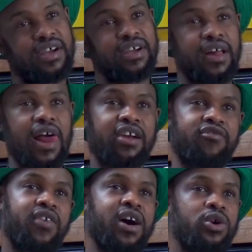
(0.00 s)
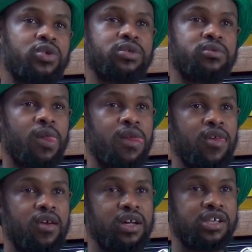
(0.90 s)
I'd found
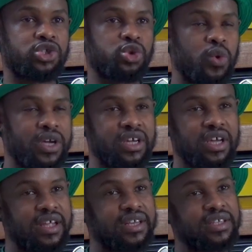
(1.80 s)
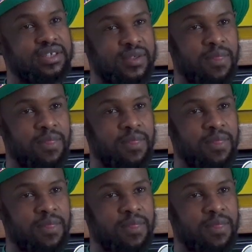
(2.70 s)
a swing and